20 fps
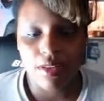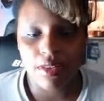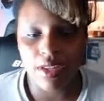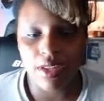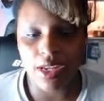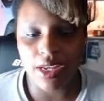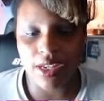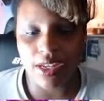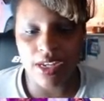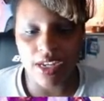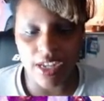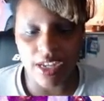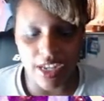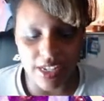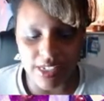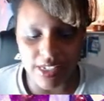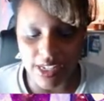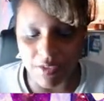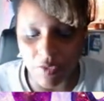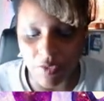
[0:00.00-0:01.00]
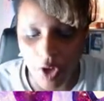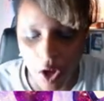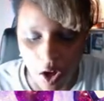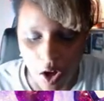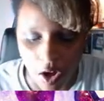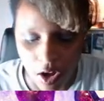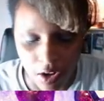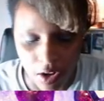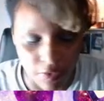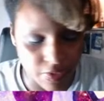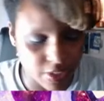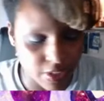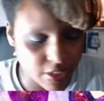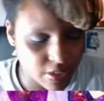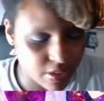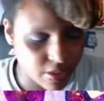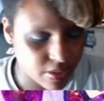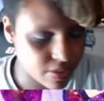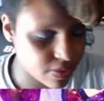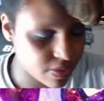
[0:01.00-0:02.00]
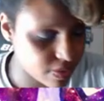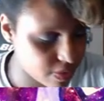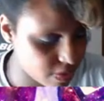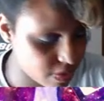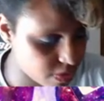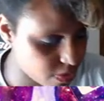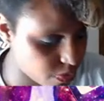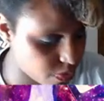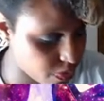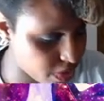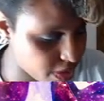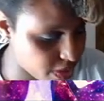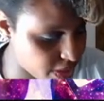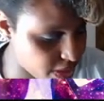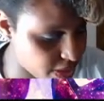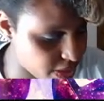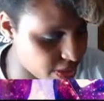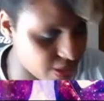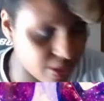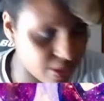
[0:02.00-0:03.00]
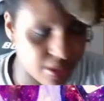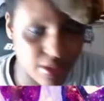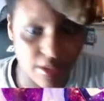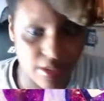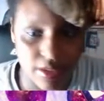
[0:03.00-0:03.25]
He he has evolved. This is really good.